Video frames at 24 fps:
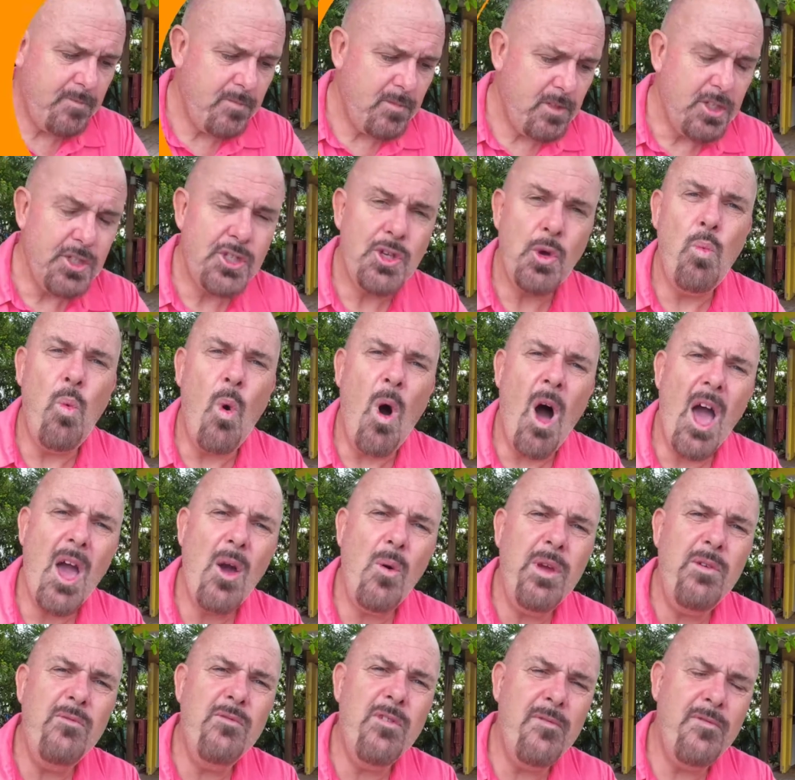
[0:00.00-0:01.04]
So why are
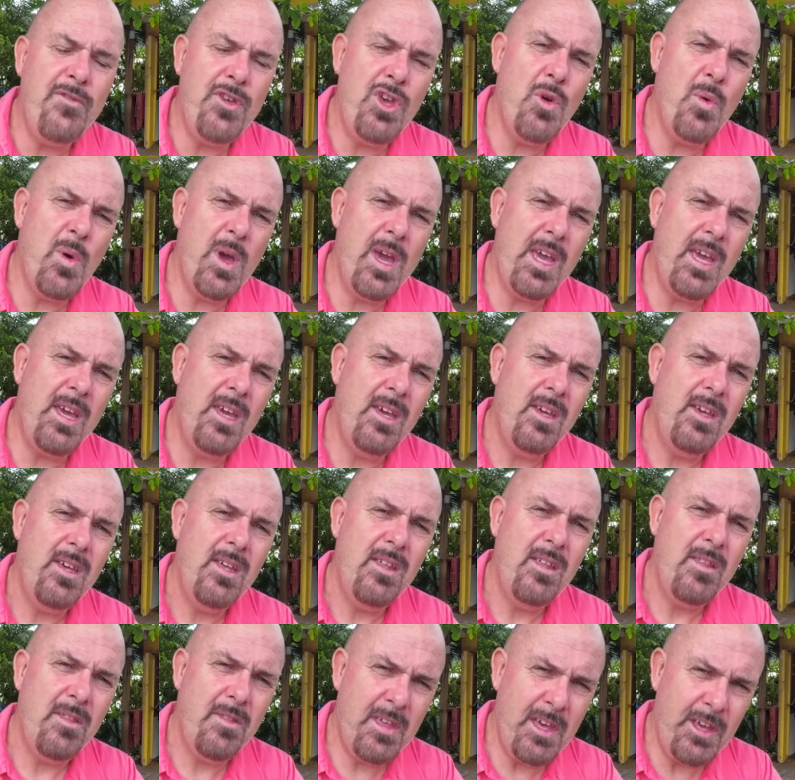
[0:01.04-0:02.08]
we reviewing
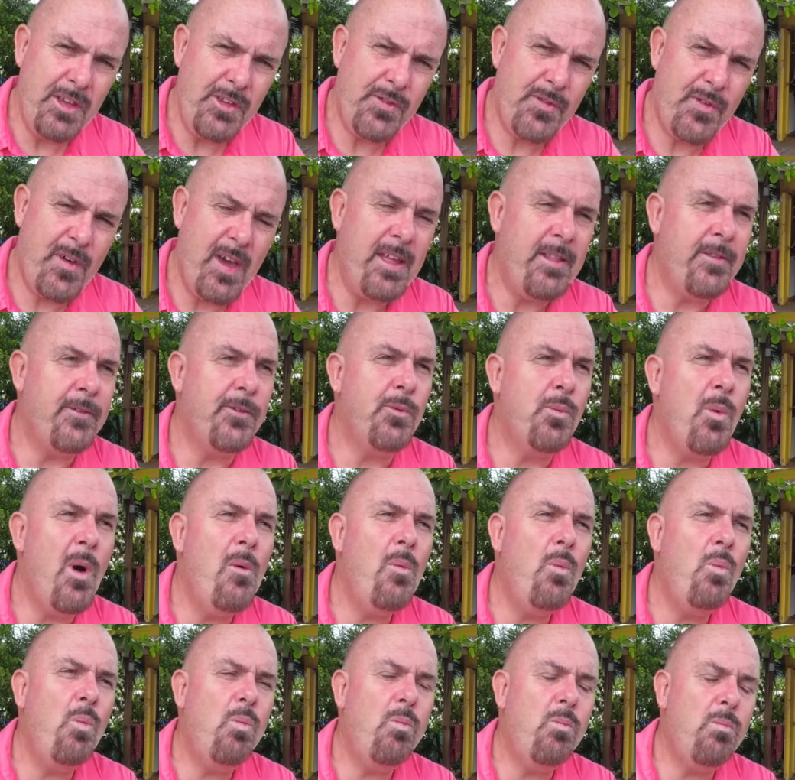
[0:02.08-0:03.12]
these fins?
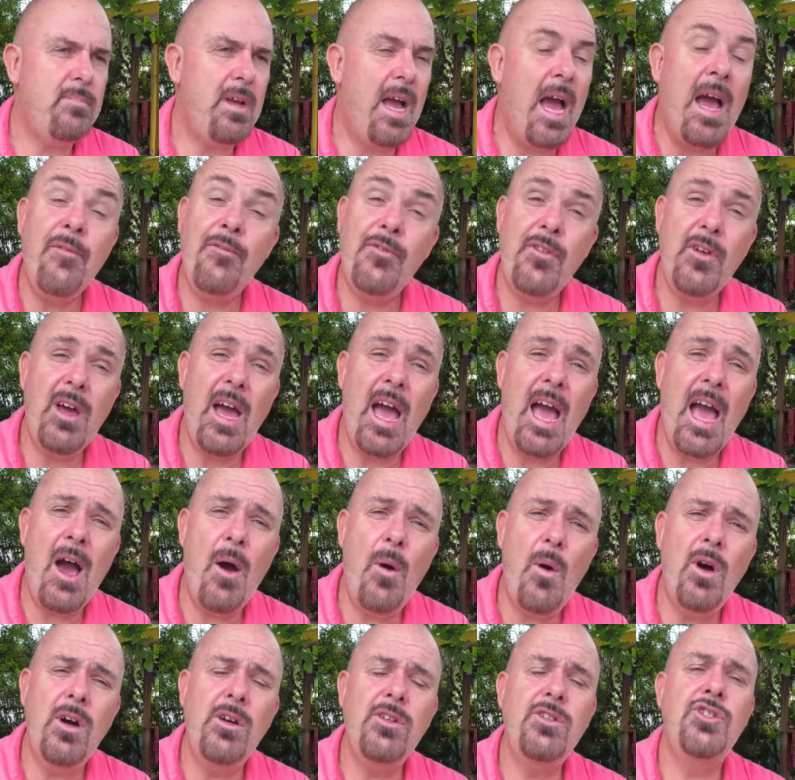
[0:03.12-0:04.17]
Well, after
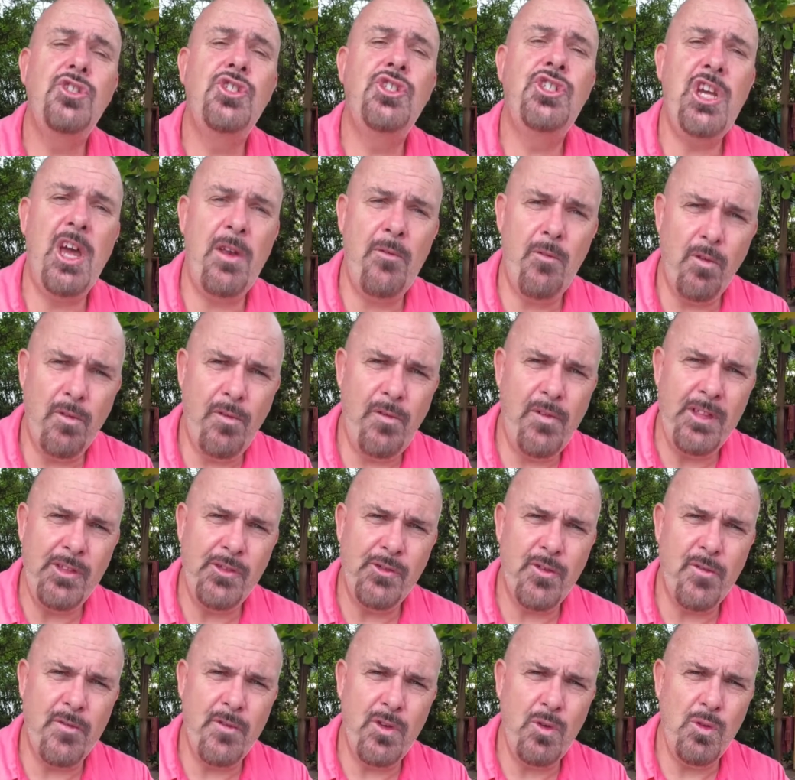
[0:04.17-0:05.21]
our general
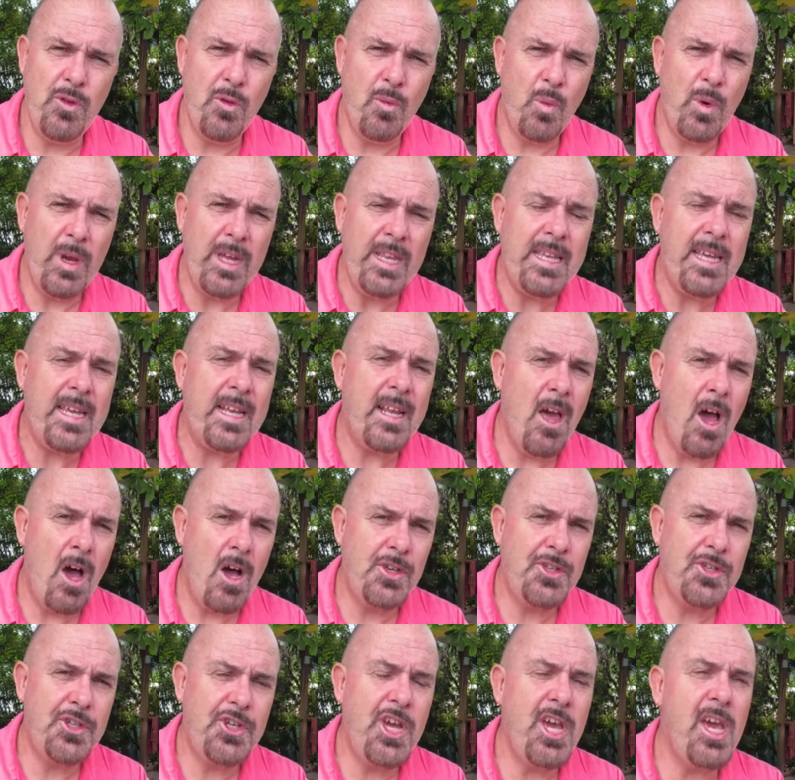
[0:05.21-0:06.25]
fins review that we did
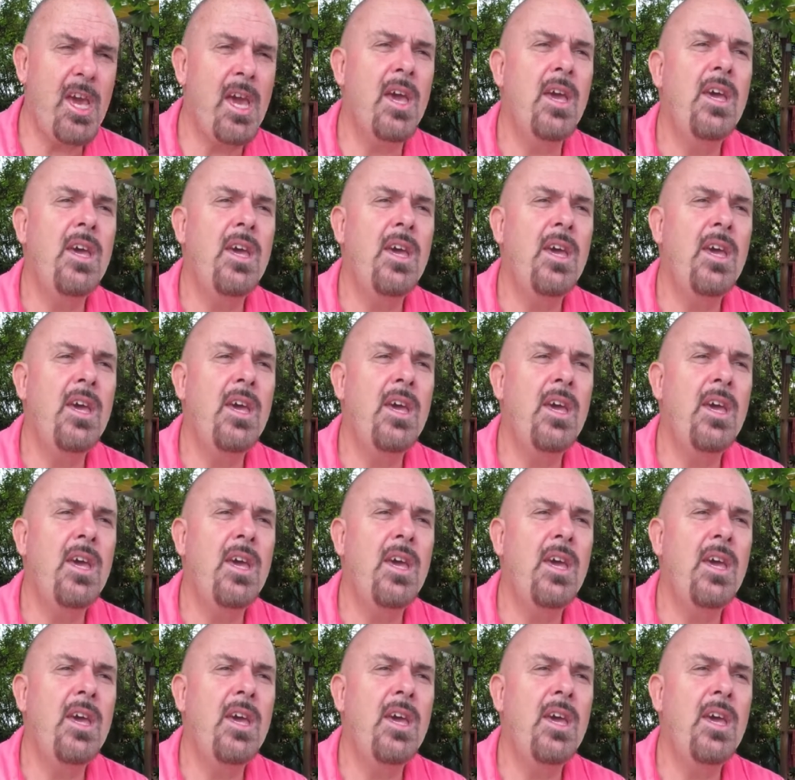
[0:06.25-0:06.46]
last year,